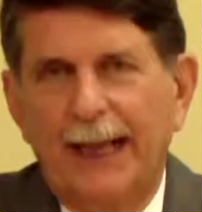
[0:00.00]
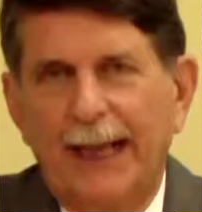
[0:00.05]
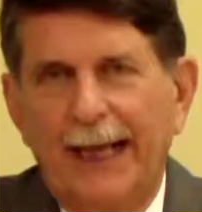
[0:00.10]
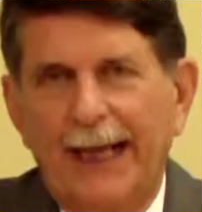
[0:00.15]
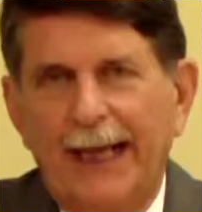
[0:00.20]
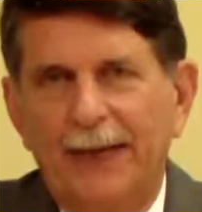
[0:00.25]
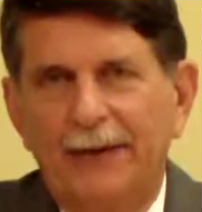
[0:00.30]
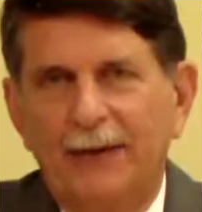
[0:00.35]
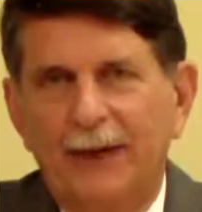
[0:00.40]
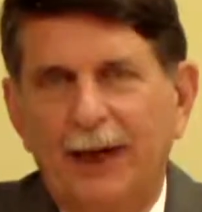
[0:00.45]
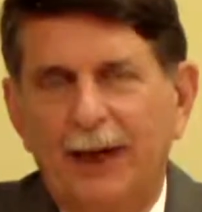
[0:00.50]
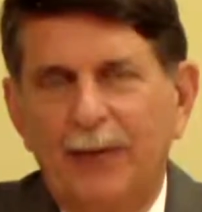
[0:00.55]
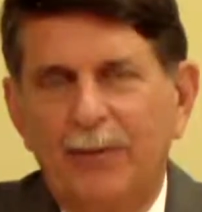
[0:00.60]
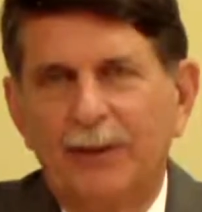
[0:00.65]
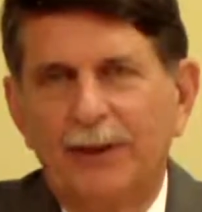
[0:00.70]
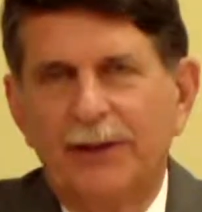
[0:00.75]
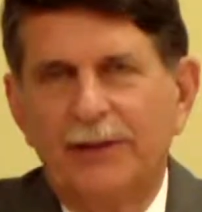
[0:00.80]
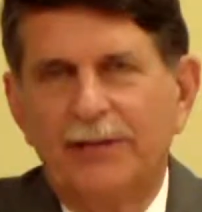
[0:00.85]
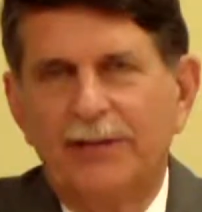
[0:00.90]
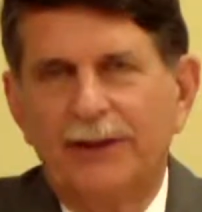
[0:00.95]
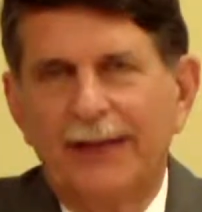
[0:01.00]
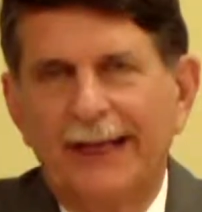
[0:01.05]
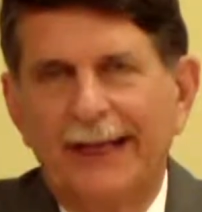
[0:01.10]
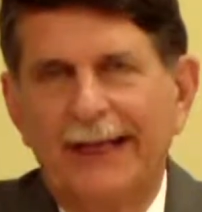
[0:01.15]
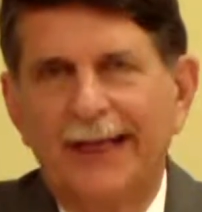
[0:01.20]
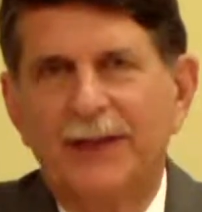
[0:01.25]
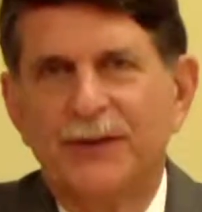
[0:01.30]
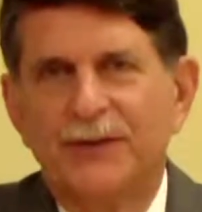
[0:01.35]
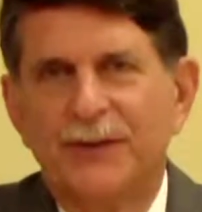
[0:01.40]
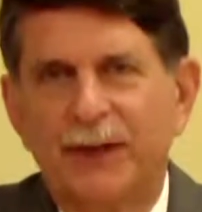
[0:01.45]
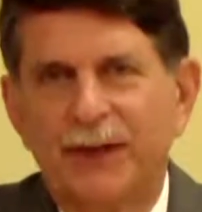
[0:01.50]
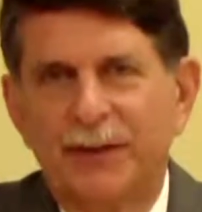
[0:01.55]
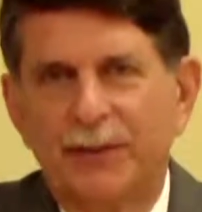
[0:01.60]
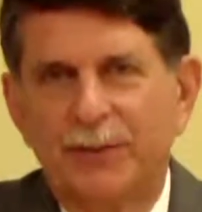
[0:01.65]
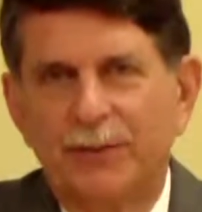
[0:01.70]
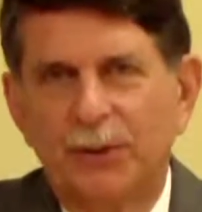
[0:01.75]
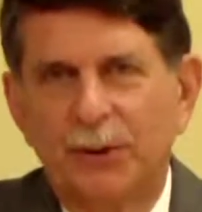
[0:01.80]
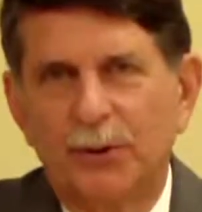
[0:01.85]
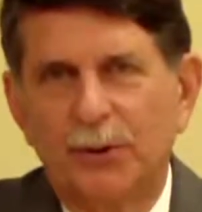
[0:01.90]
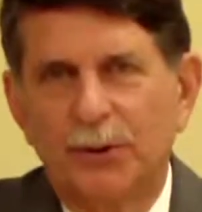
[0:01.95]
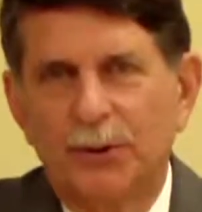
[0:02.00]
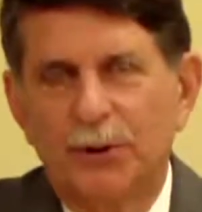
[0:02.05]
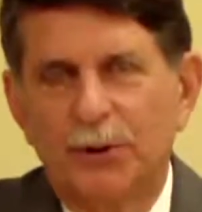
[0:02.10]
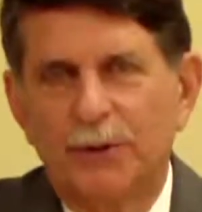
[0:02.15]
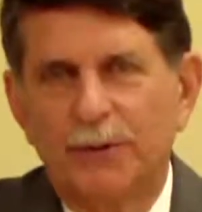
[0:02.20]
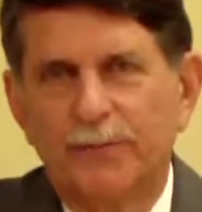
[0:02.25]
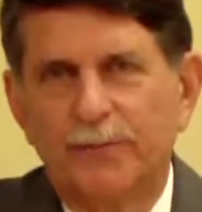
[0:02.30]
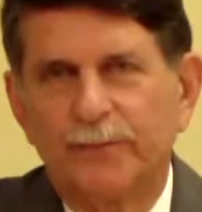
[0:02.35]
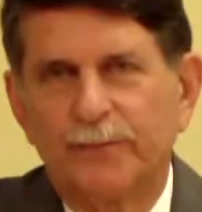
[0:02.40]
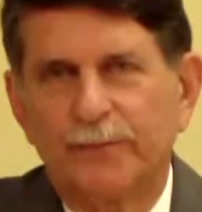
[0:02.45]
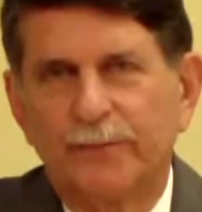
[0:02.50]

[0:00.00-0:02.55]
and I believe in a hands-on approach.